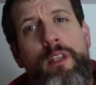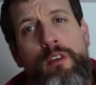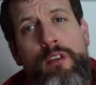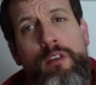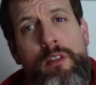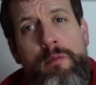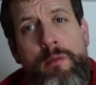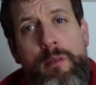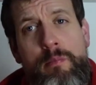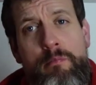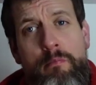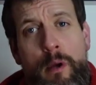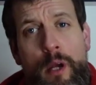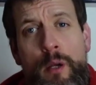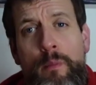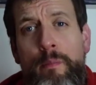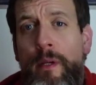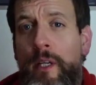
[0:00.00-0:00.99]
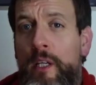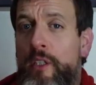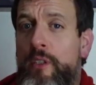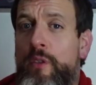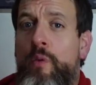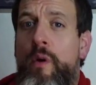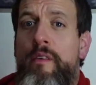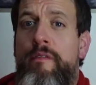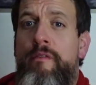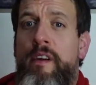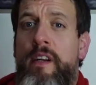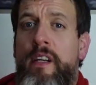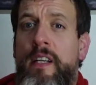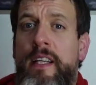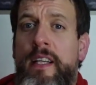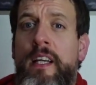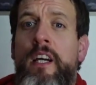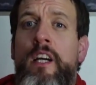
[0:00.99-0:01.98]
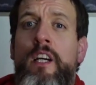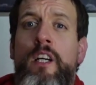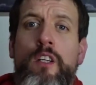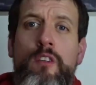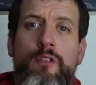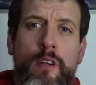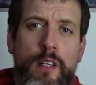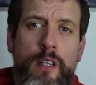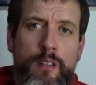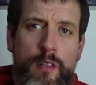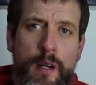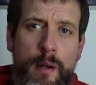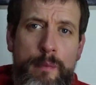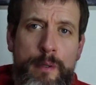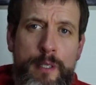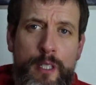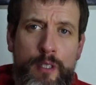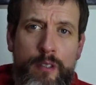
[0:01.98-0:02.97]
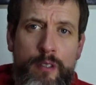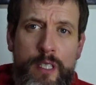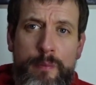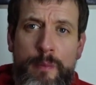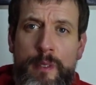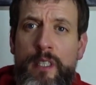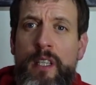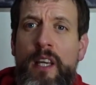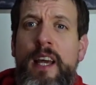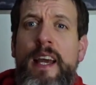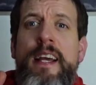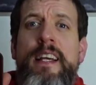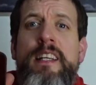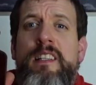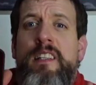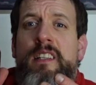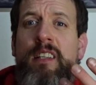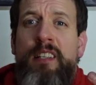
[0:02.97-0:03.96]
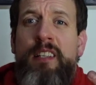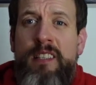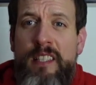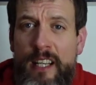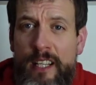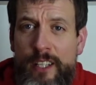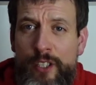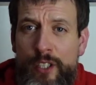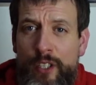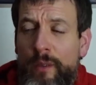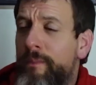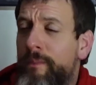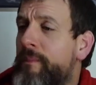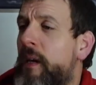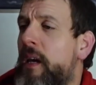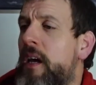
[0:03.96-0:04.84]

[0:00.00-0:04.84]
in the Christmas mood, because quite frankly, cranberries at Christmas is an essential.